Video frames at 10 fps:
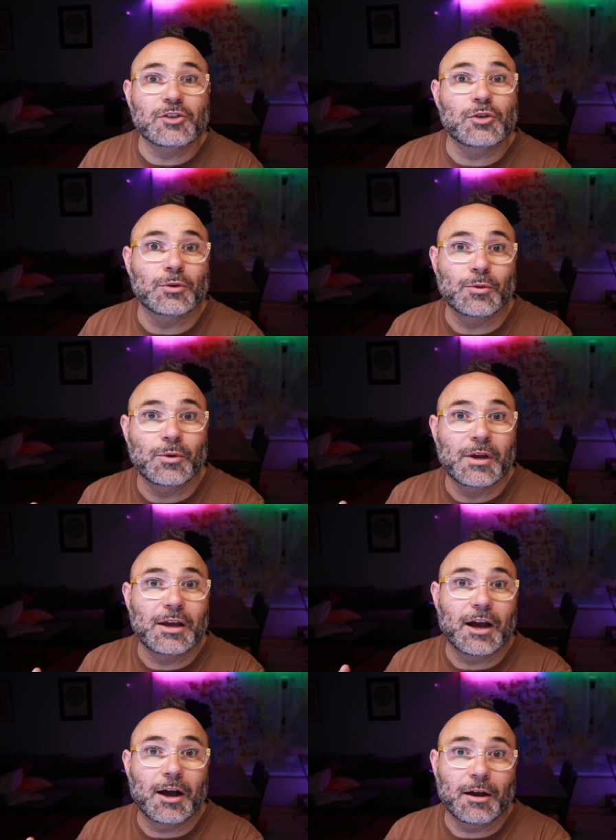to
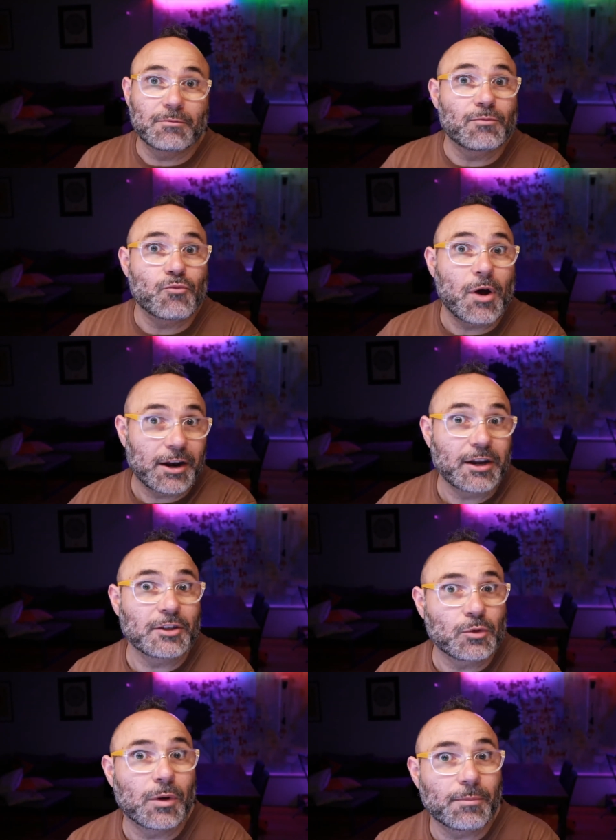run it
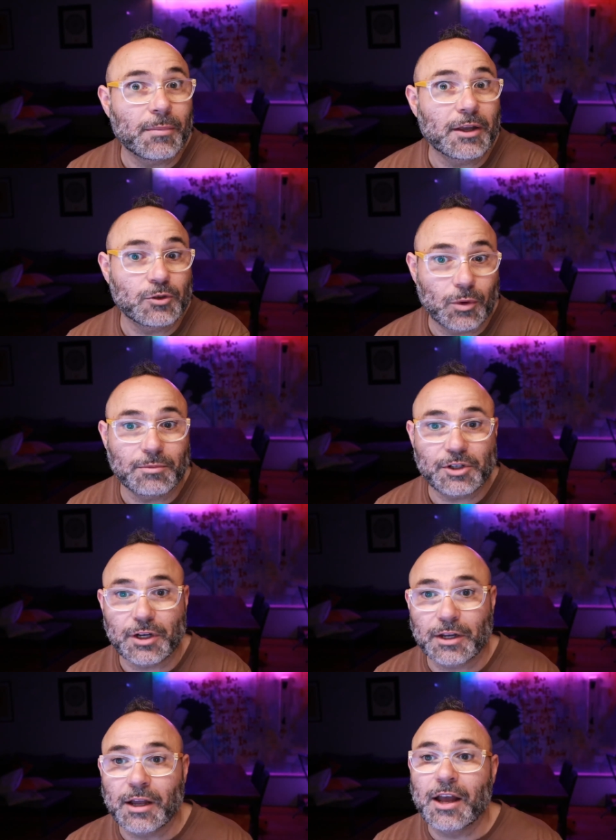into a
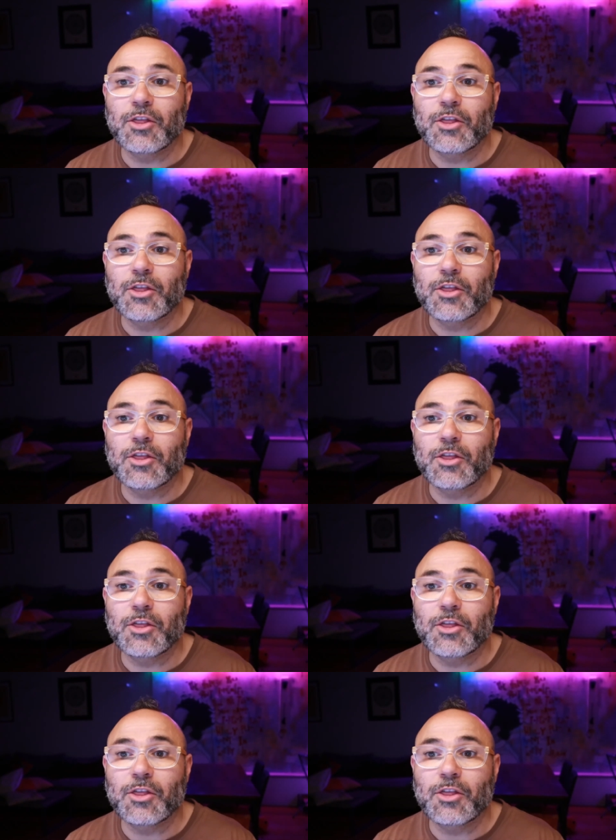machine.